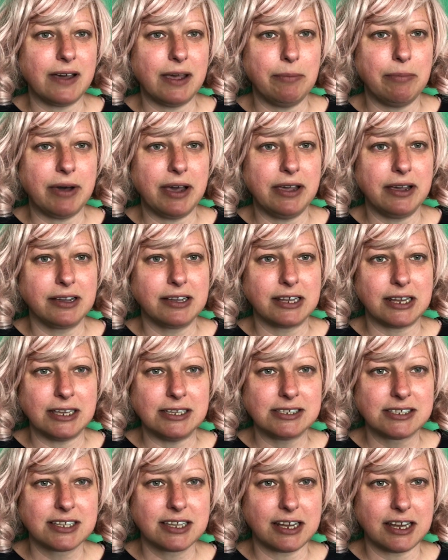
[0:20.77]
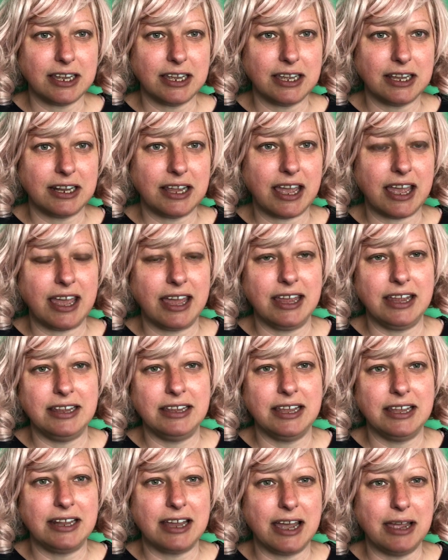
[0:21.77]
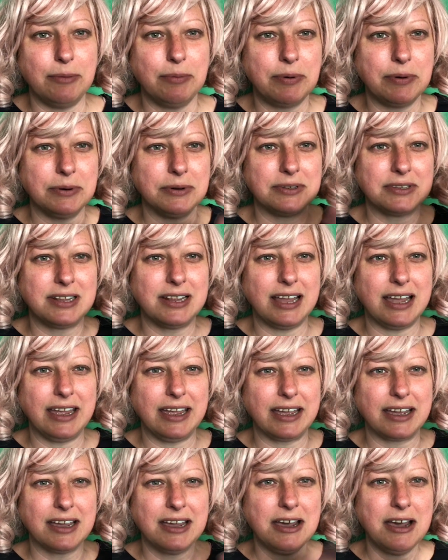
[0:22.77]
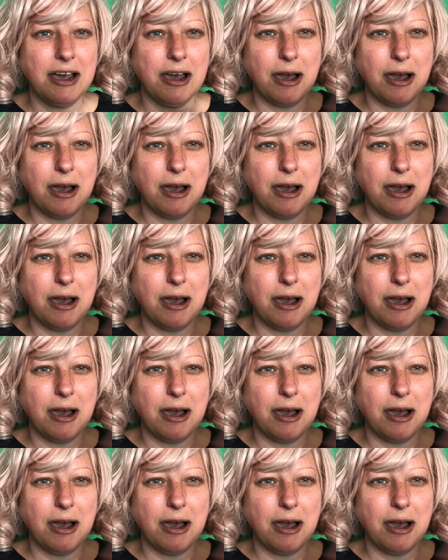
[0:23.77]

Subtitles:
I buy a green screen and then I put like